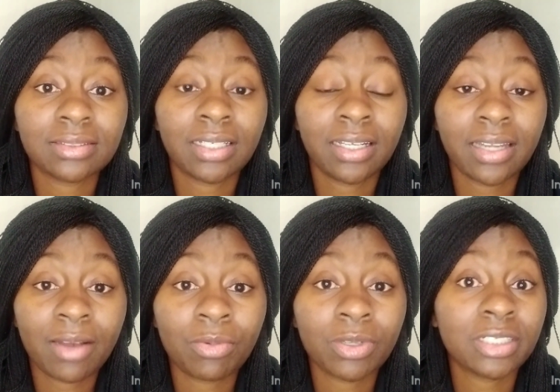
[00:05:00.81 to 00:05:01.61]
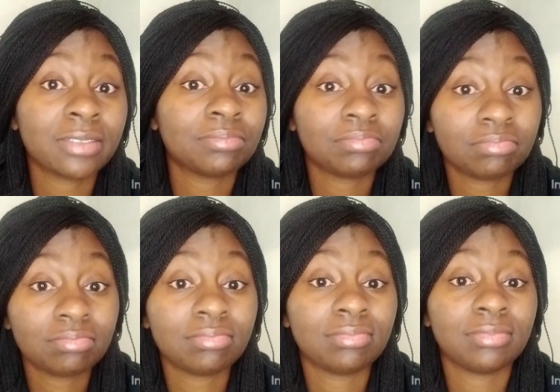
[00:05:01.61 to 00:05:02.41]
and I want to
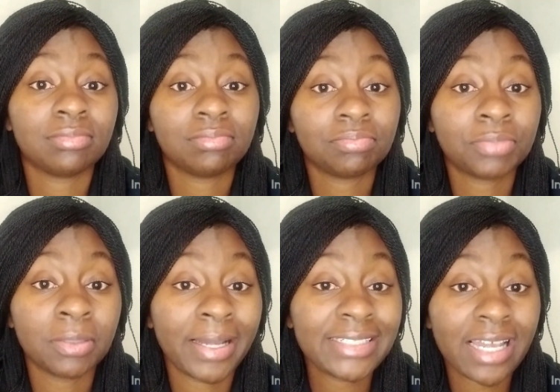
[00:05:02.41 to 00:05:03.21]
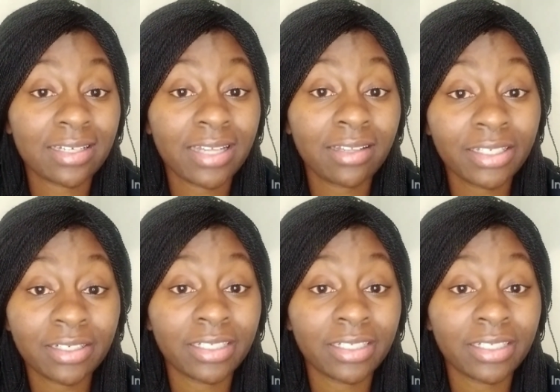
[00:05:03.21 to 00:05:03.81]
put my talent out there and